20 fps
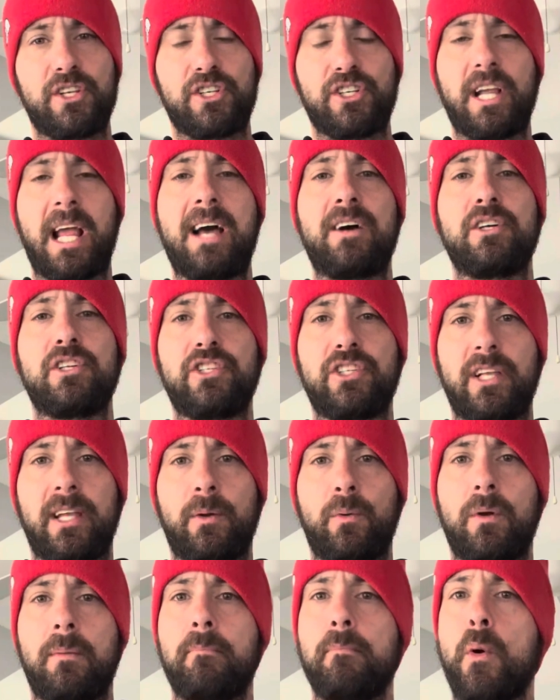challenging
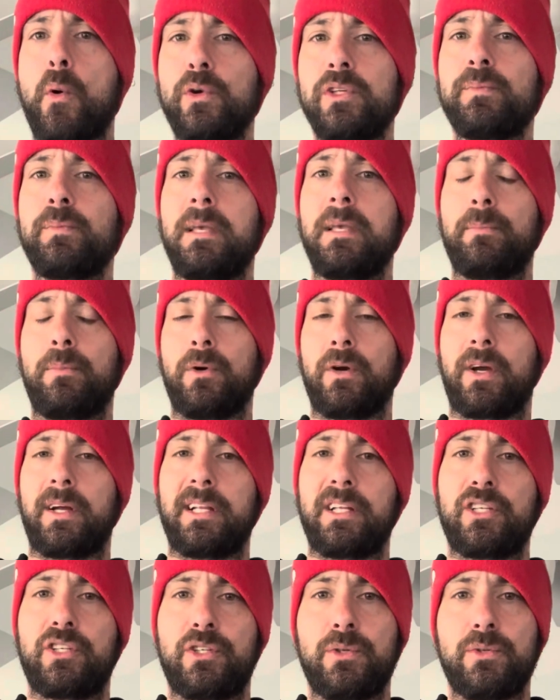where most people are
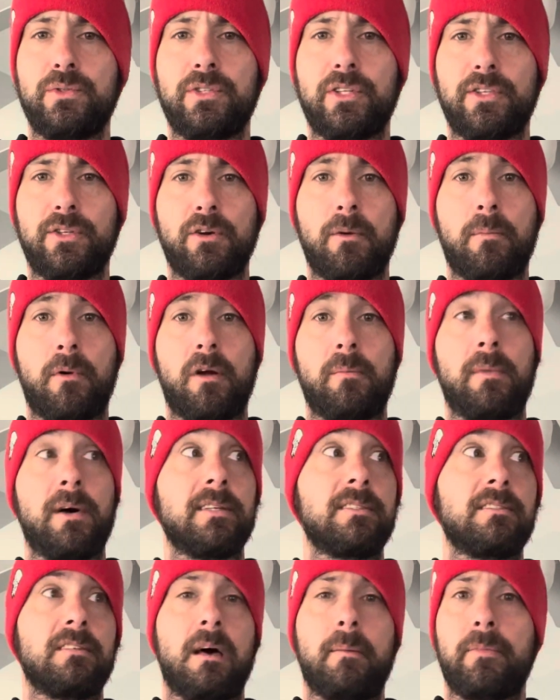going to choose to do a bar
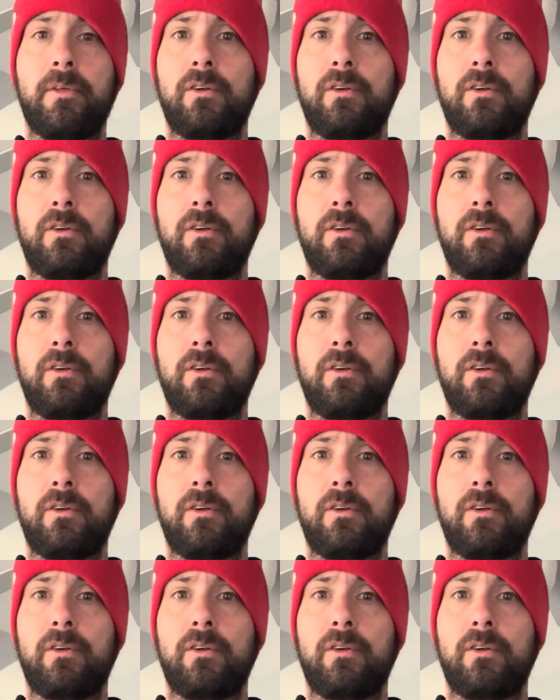muscle up.